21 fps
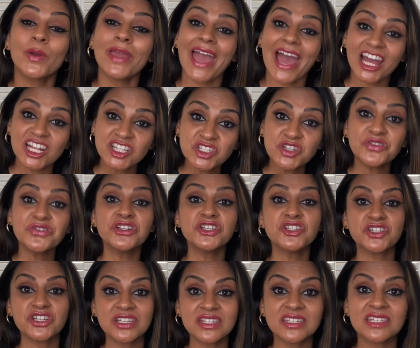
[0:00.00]
had to
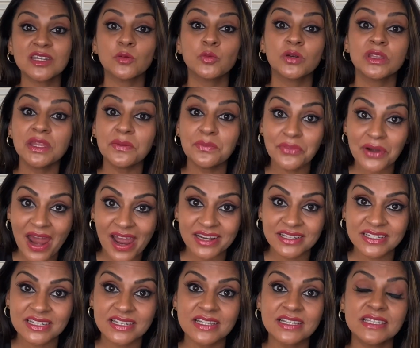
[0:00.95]
register with a
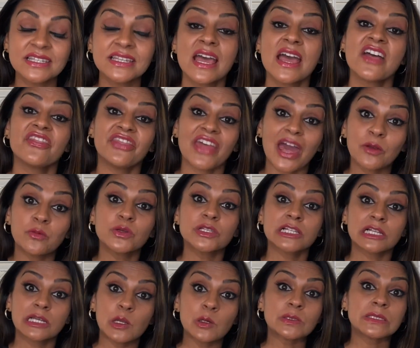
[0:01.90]
practice that was
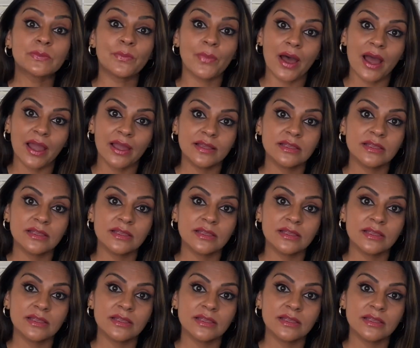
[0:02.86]
close by.